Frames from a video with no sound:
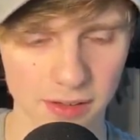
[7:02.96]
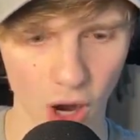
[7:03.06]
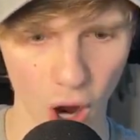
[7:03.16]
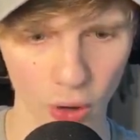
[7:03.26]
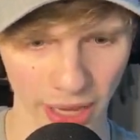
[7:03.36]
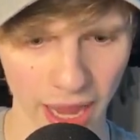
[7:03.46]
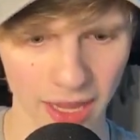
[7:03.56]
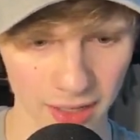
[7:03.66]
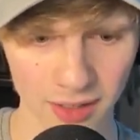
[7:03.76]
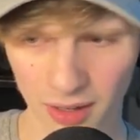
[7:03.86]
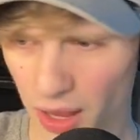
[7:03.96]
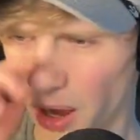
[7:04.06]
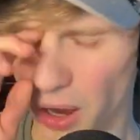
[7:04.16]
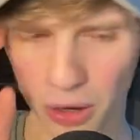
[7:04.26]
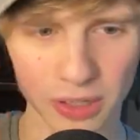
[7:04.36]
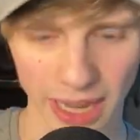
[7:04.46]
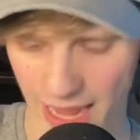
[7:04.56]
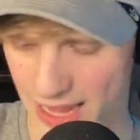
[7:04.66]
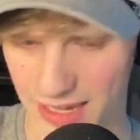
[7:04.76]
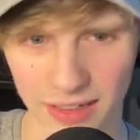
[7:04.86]
Okay.
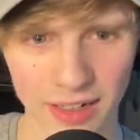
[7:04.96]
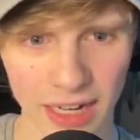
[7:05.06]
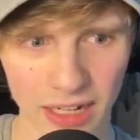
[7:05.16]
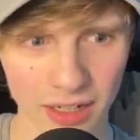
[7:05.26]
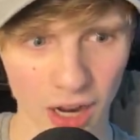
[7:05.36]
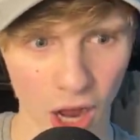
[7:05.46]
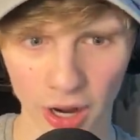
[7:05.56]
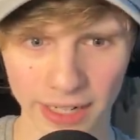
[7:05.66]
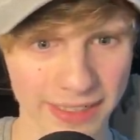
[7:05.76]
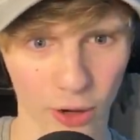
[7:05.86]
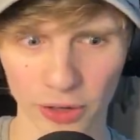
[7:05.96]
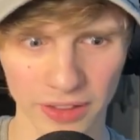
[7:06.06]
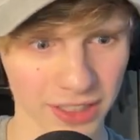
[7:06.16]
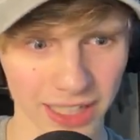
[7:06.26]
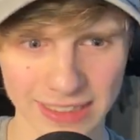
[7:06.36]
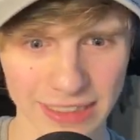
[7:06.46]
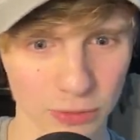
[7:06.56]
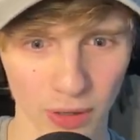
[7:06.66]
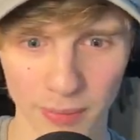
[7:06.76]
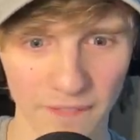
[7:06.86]
Okay. All right, going on the list is
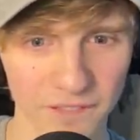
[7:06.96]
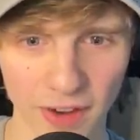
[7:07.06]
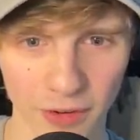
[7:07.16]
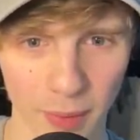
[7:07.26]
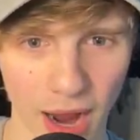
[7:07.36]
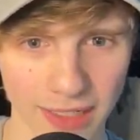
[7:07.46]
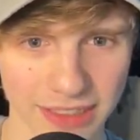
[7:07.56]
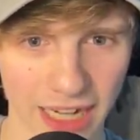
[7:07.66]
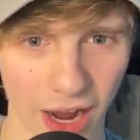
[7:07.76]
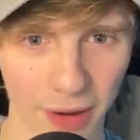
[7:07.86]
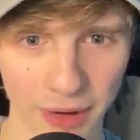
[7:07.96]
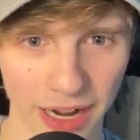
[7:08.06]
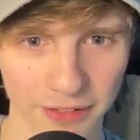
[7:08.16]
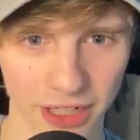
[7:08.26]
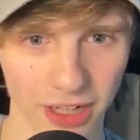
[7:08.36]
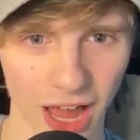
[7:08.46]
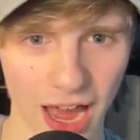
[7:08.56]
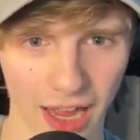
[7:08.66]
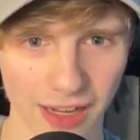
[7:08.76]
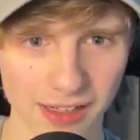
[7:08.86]
one of my favorite mods now. I'm not even going to lie.